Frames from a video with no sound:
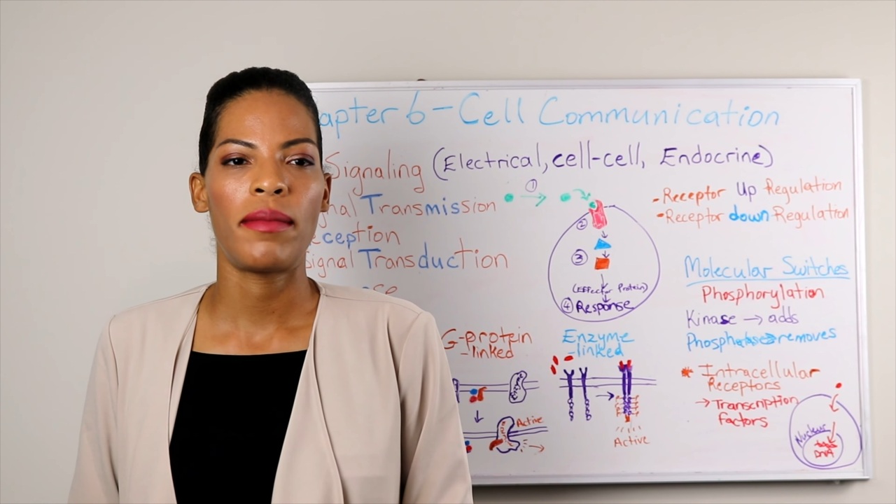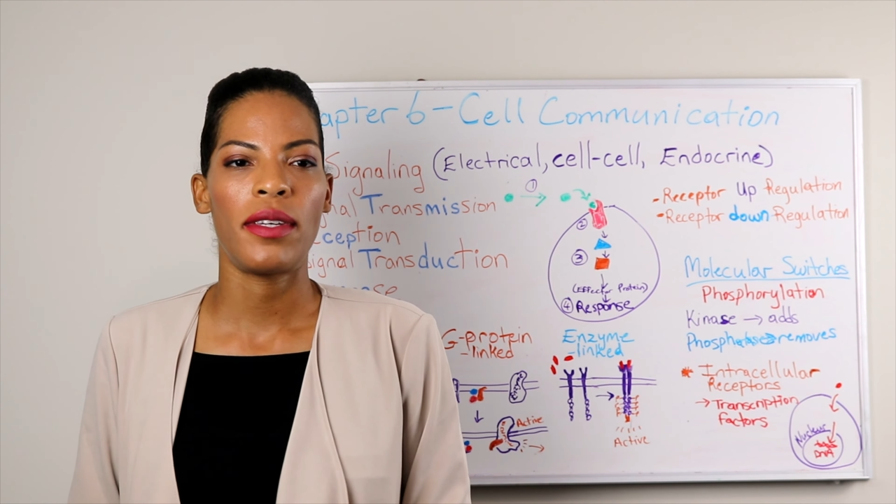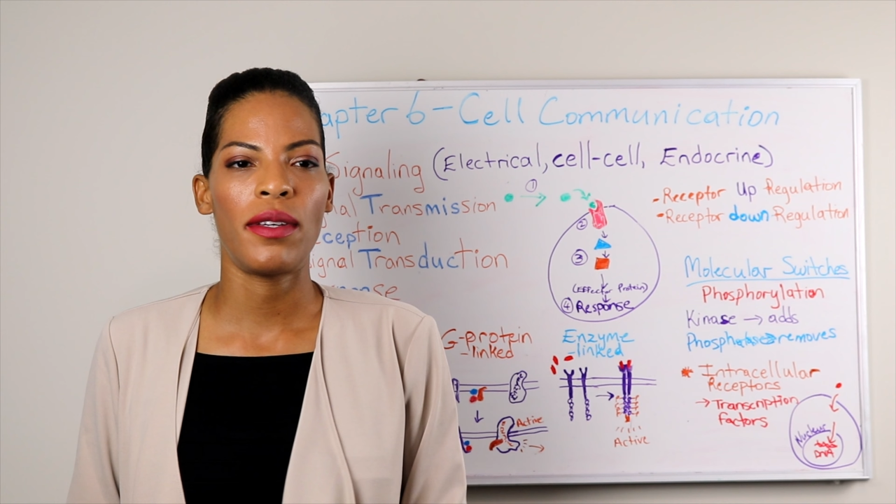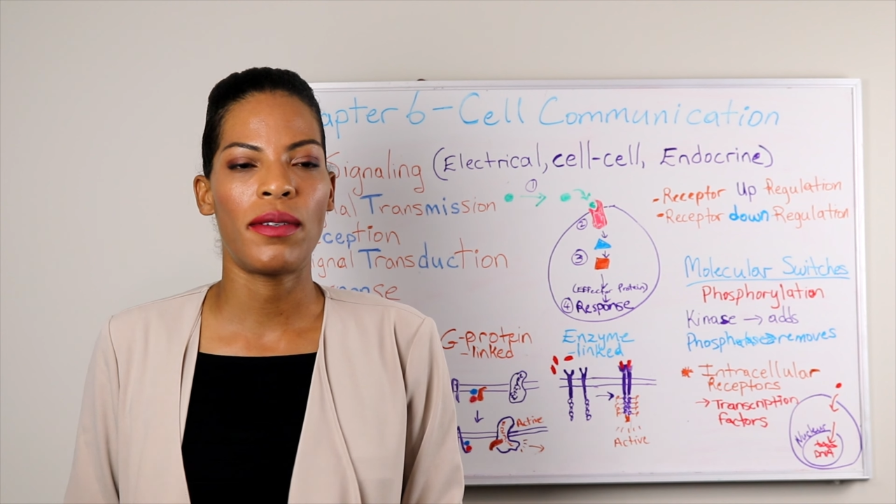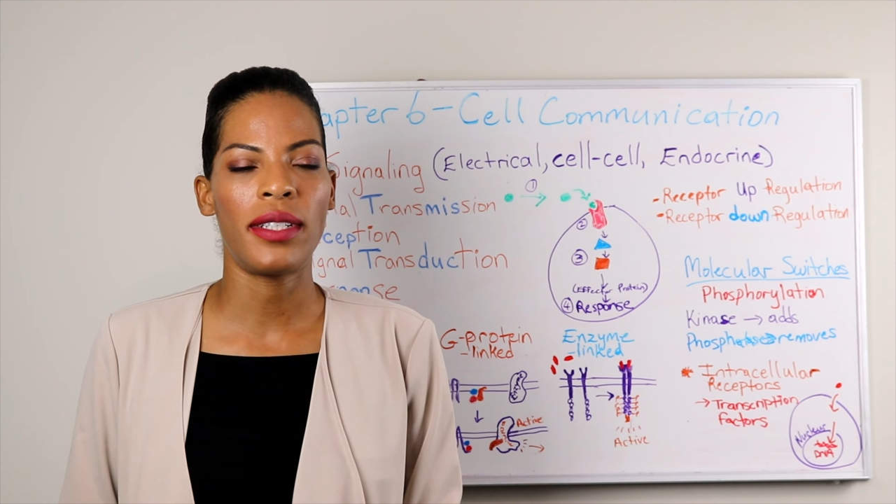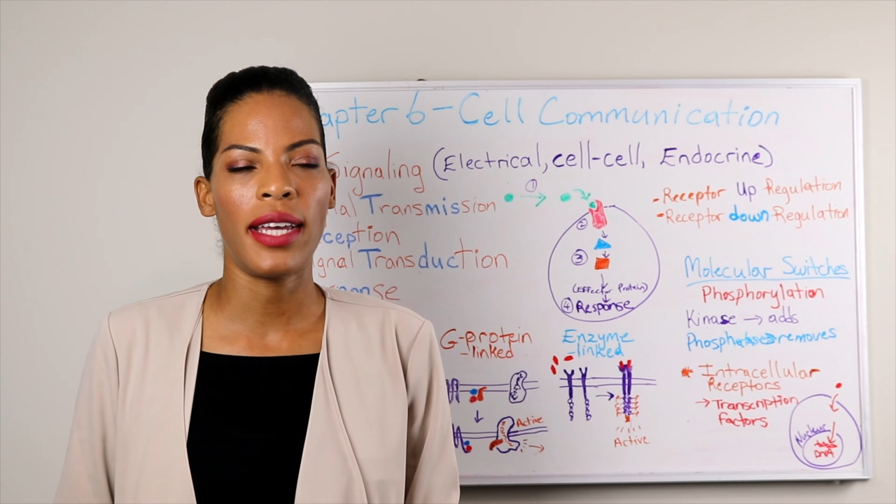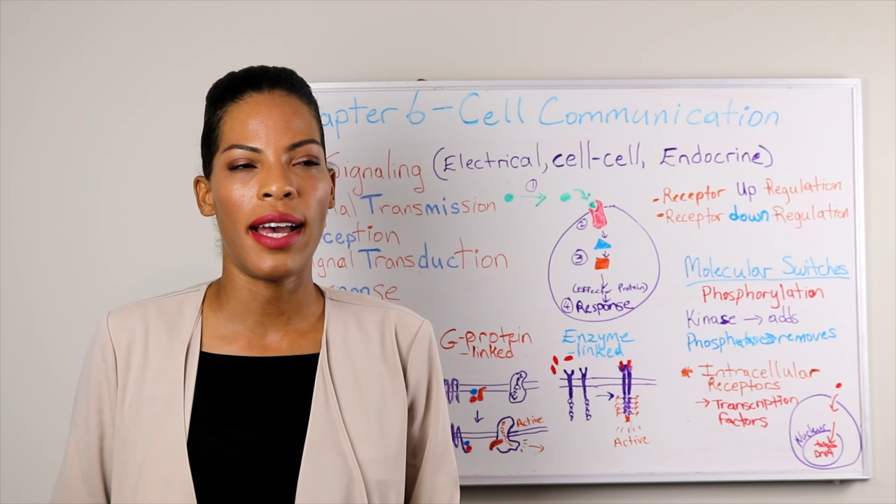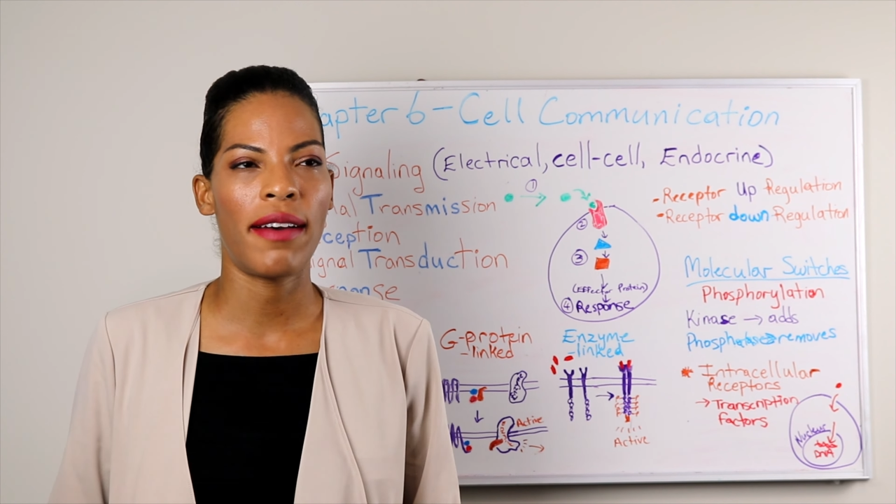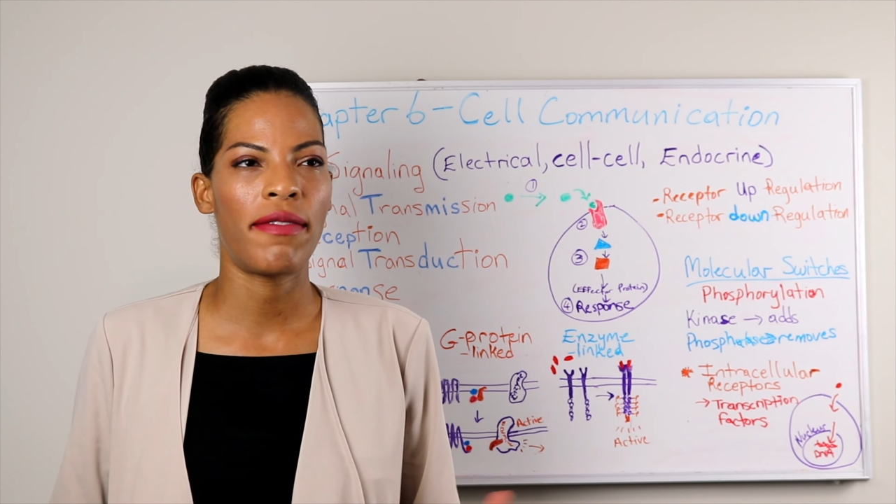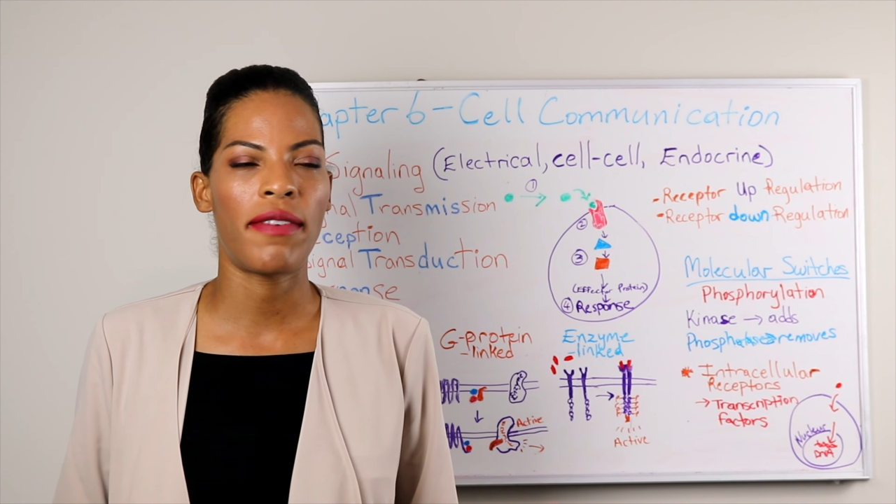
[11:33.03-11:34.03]
you only
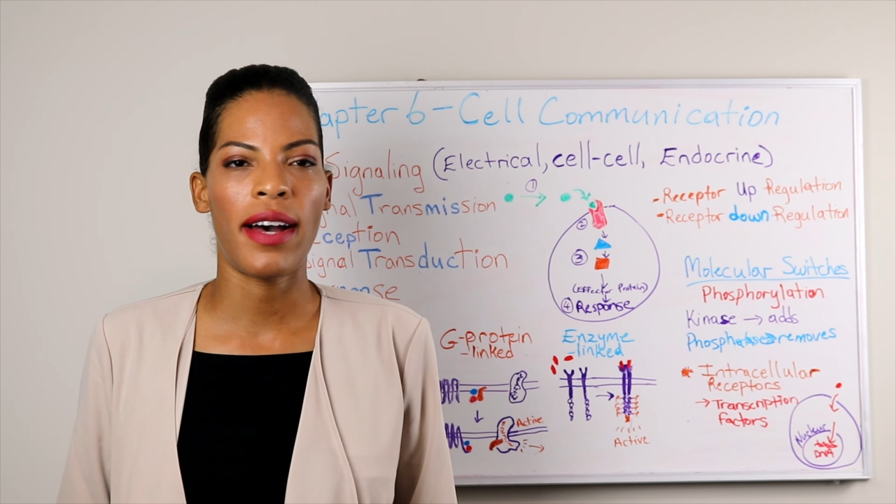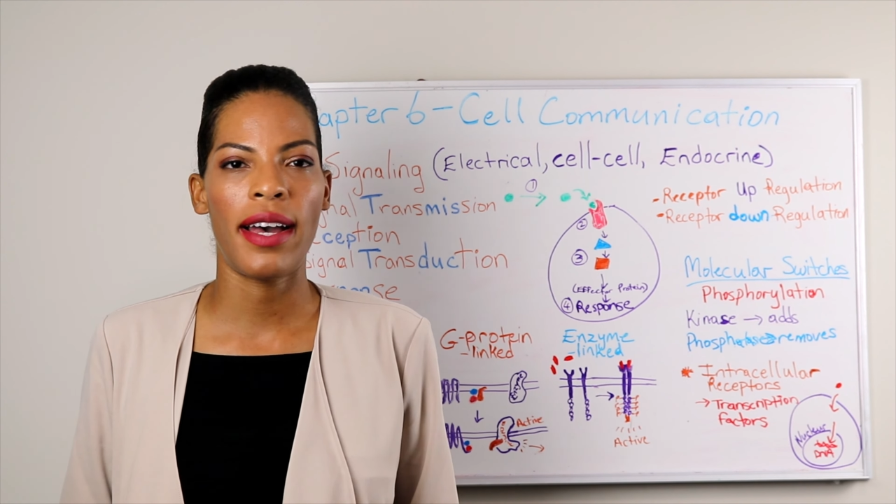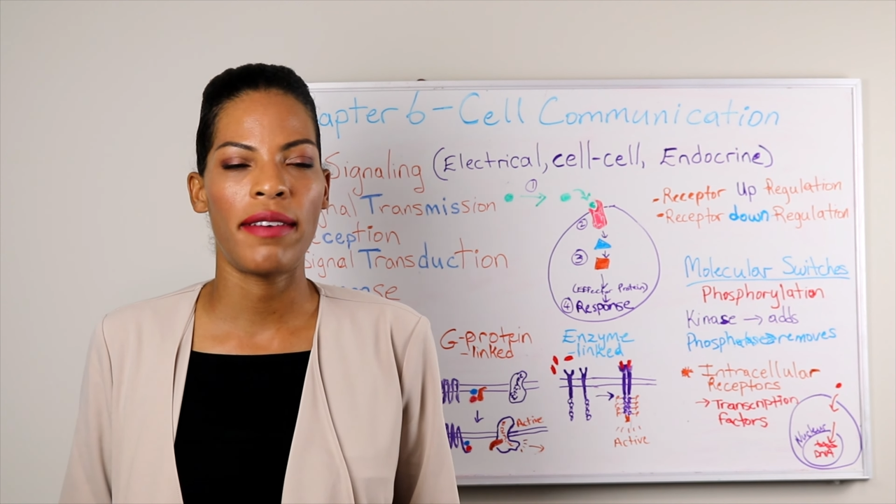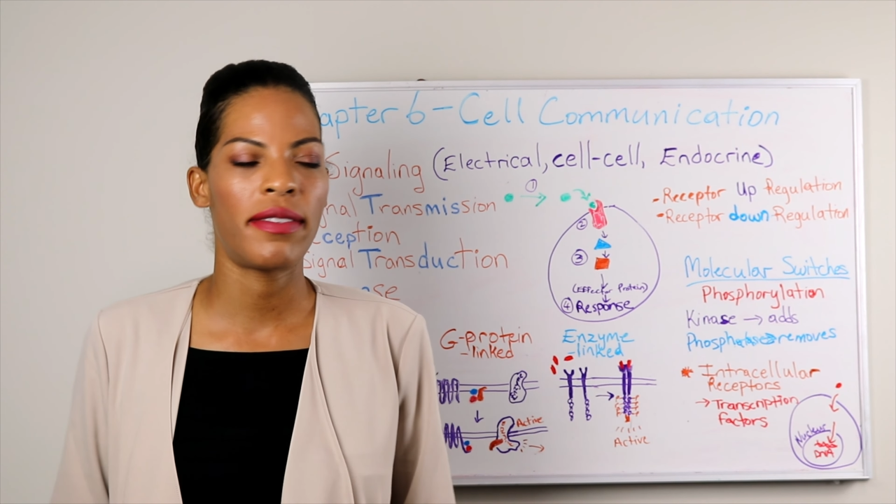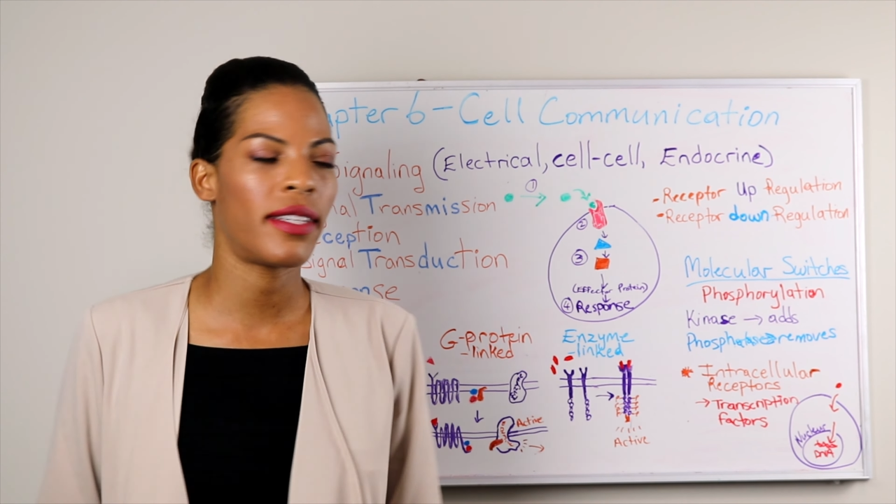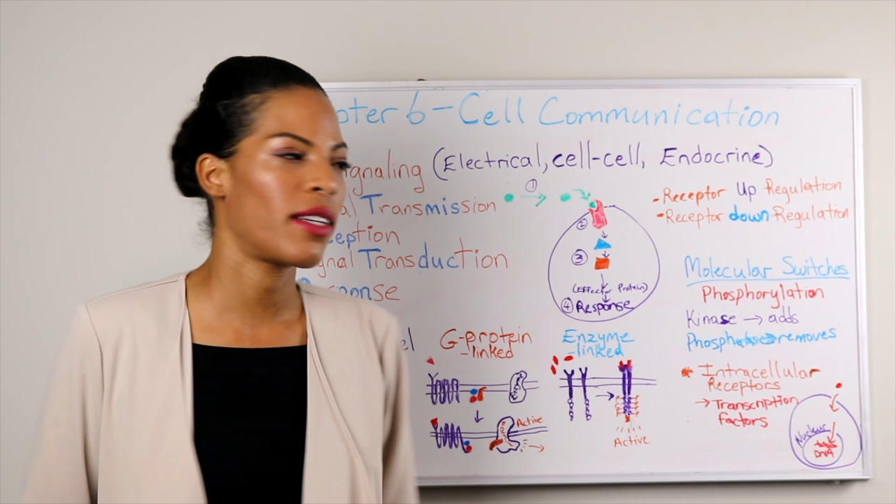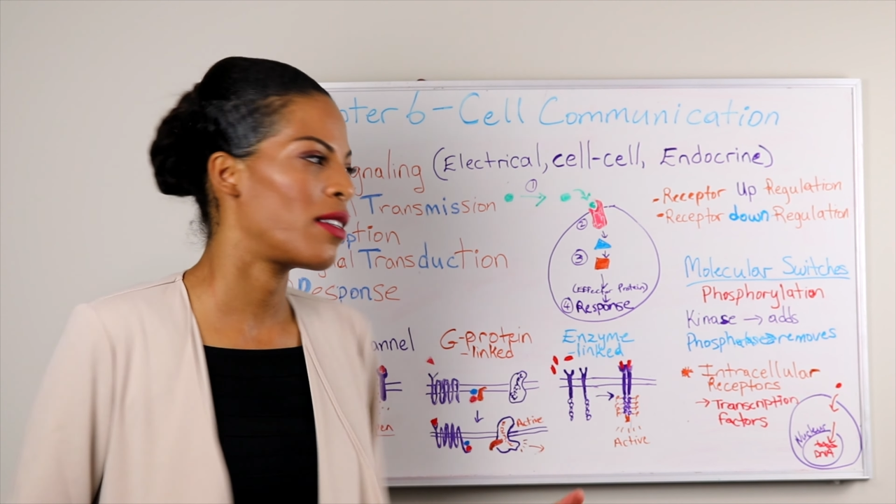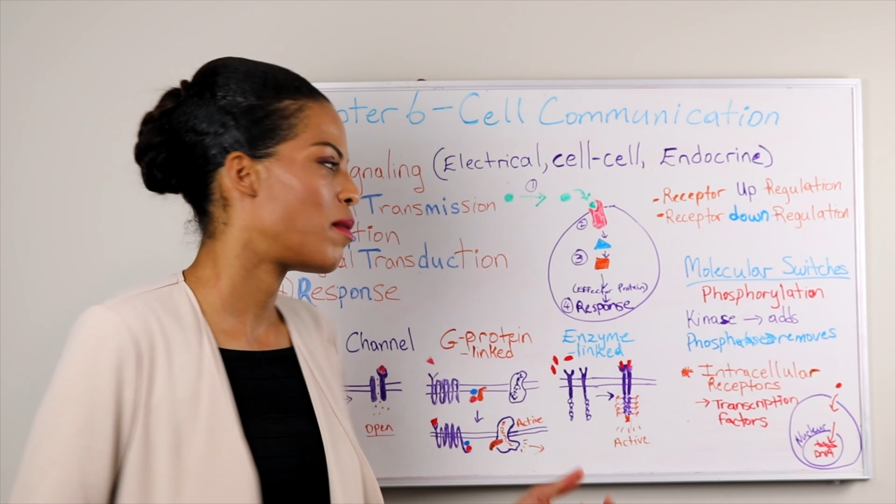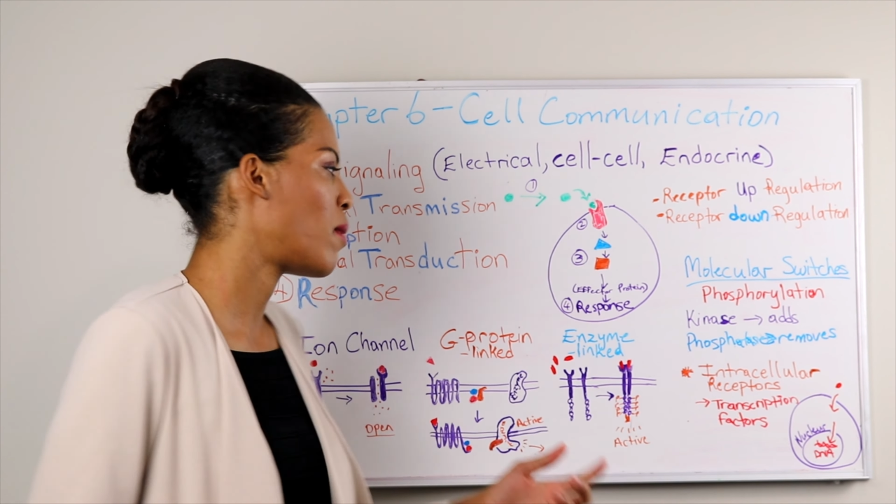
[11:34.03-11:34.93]
have 5 signal